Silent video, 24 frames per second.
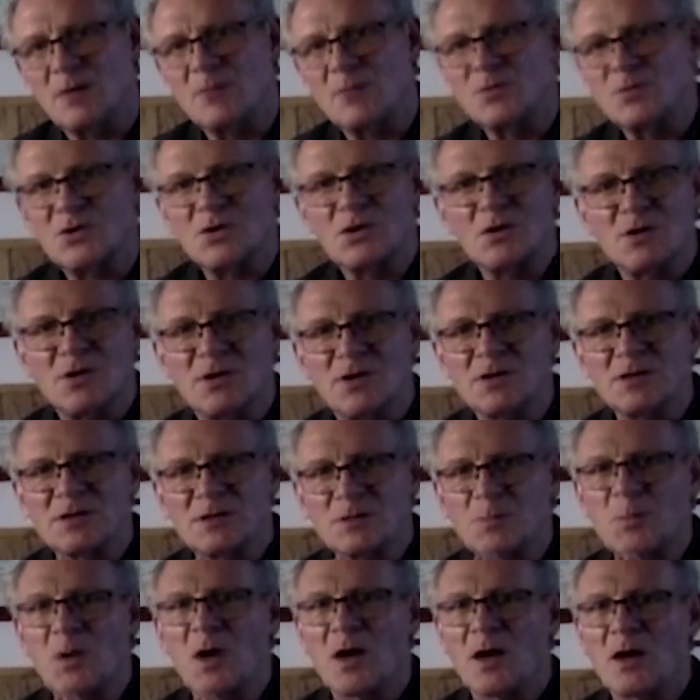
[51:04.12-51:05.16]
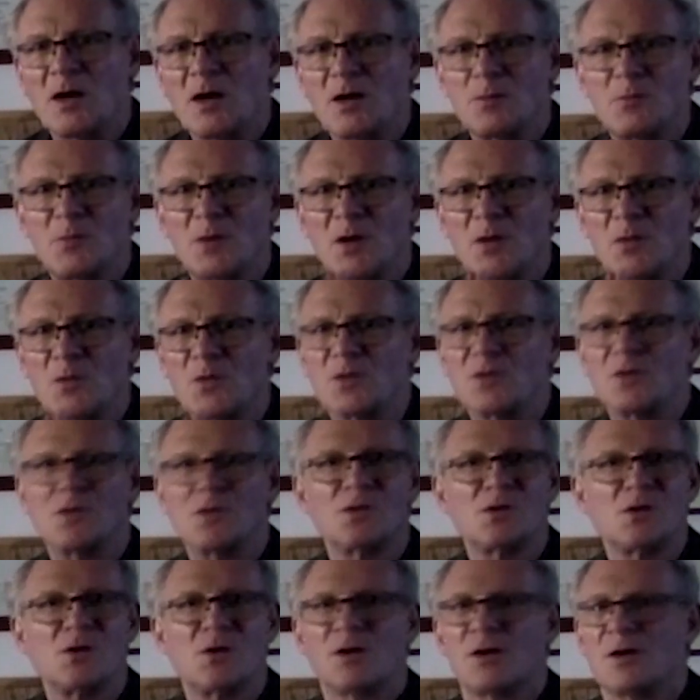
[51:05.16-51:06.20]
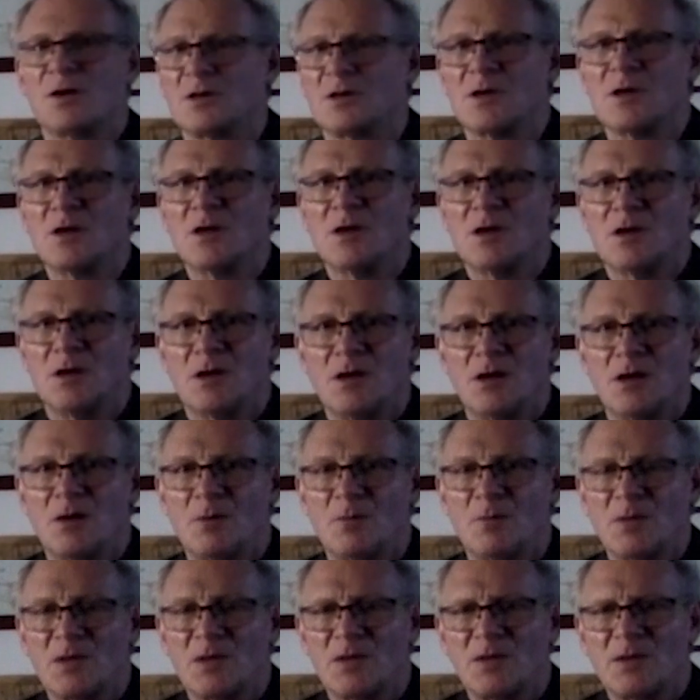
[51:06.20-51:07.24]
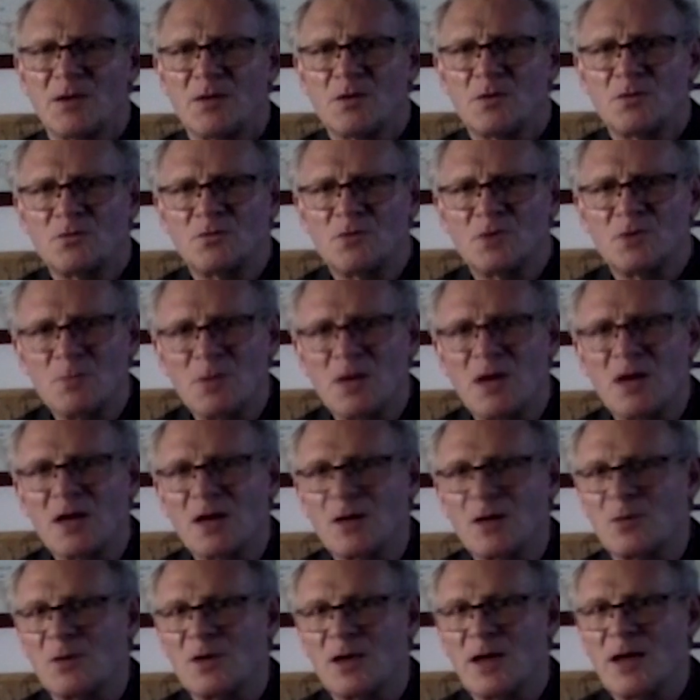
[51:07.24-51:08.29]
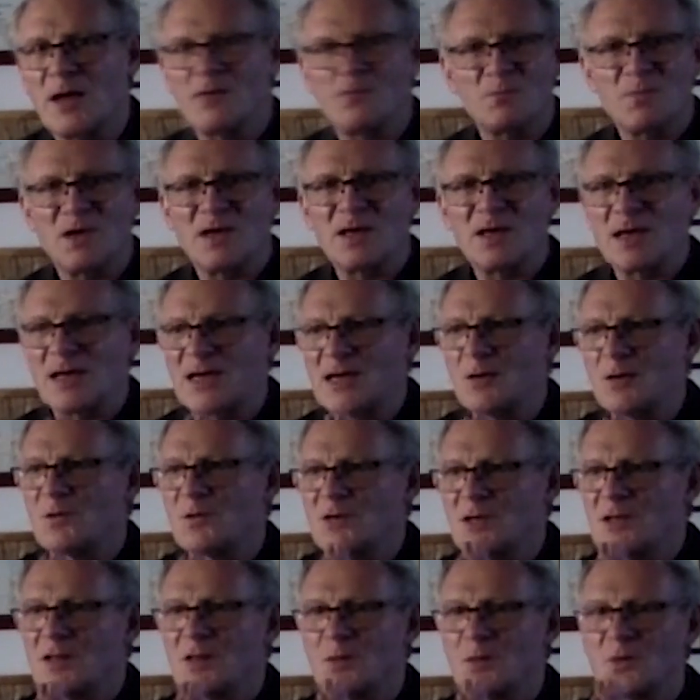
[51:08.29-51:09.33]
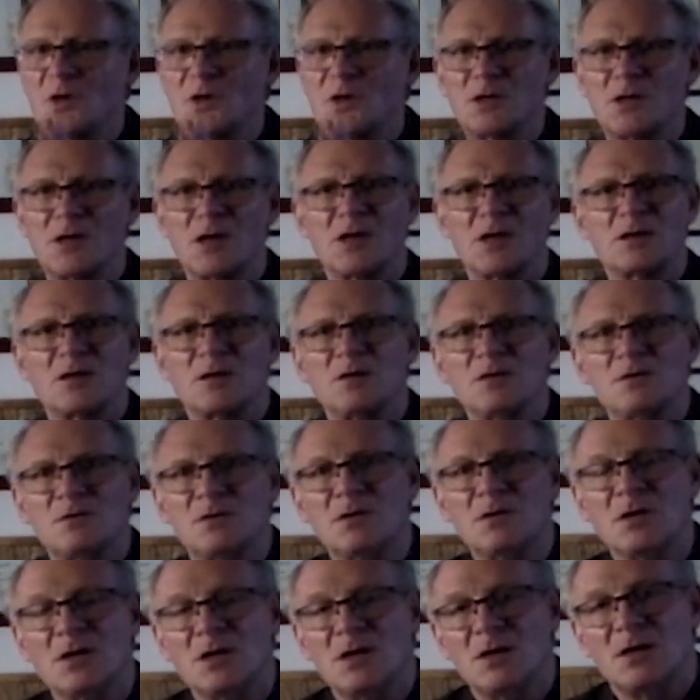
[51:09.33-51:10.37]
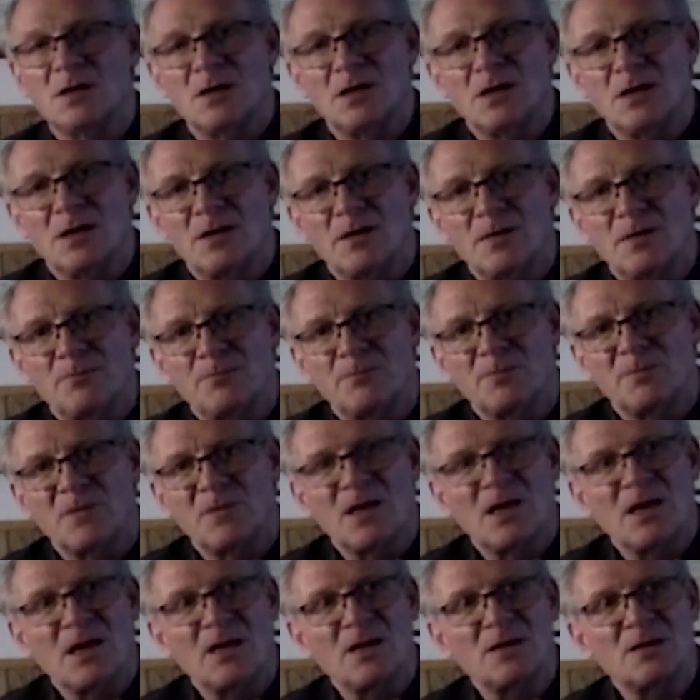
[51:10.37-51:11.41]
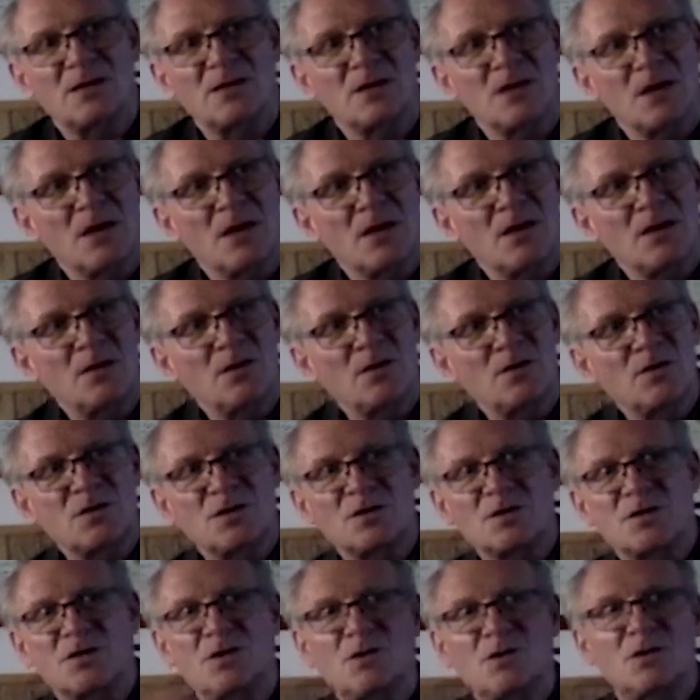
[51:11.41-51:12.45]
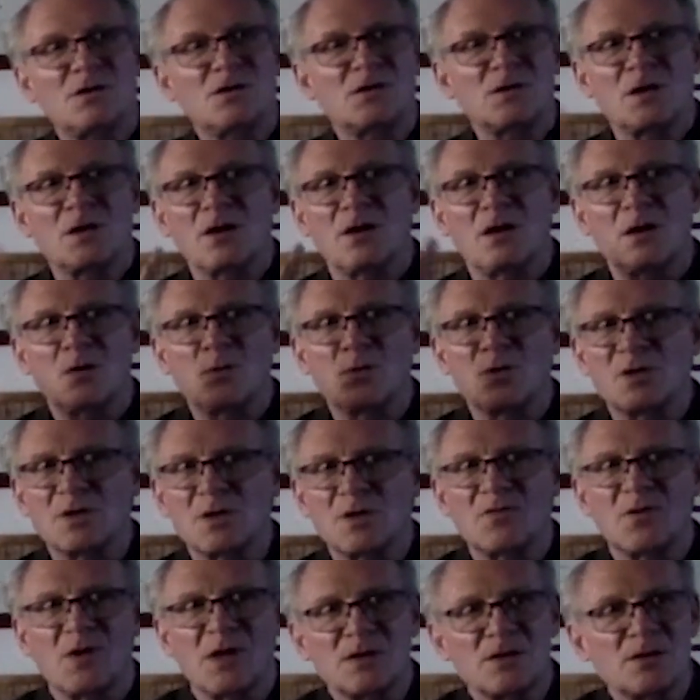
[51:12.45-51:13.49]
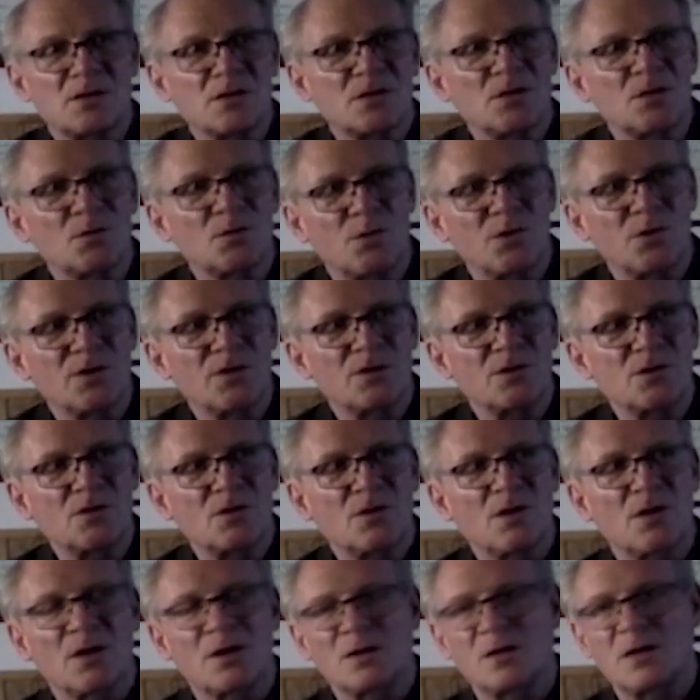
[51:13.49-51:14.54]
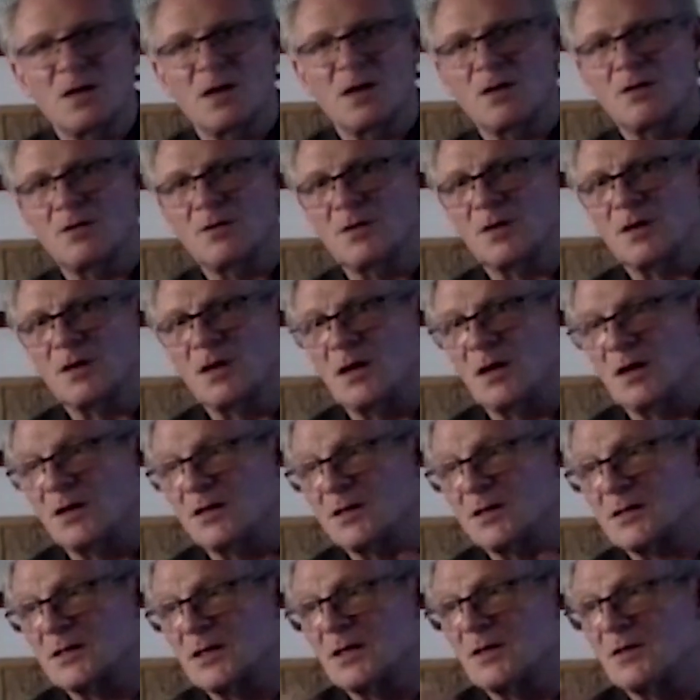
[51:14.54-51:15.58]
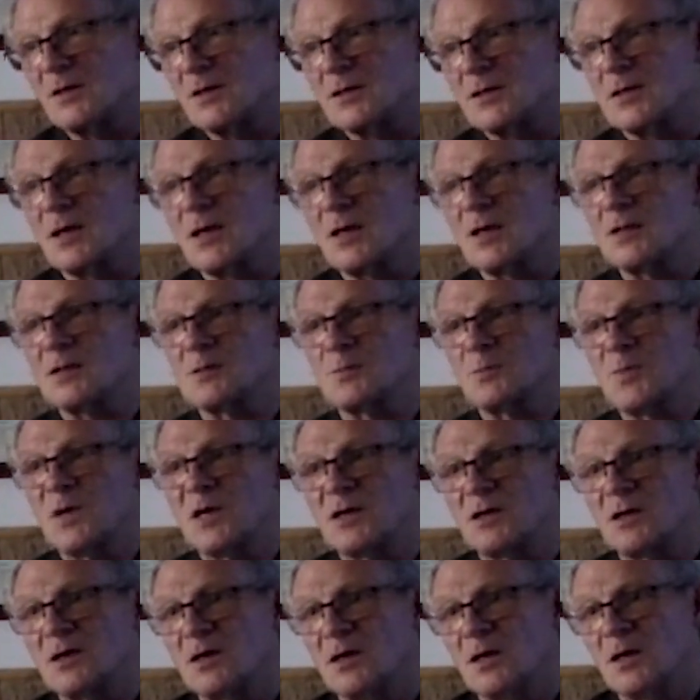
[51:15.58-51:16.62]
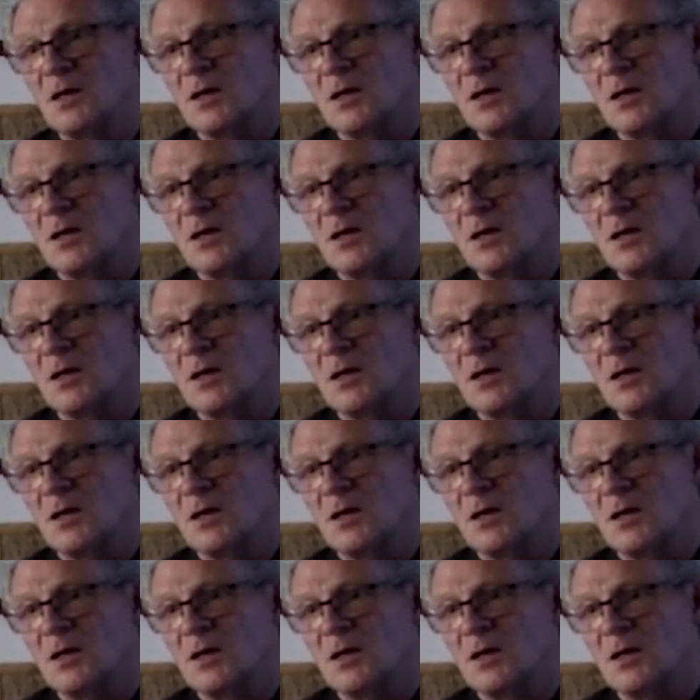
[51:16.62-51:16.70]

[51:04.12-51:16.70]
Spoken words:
truly inspired by what you're doing. I think you're remarkable. I haven't met anyone in the world like you. And, you know, just 2 years ago, I wouldn't have understood what you're doing, and now that I understand the science better,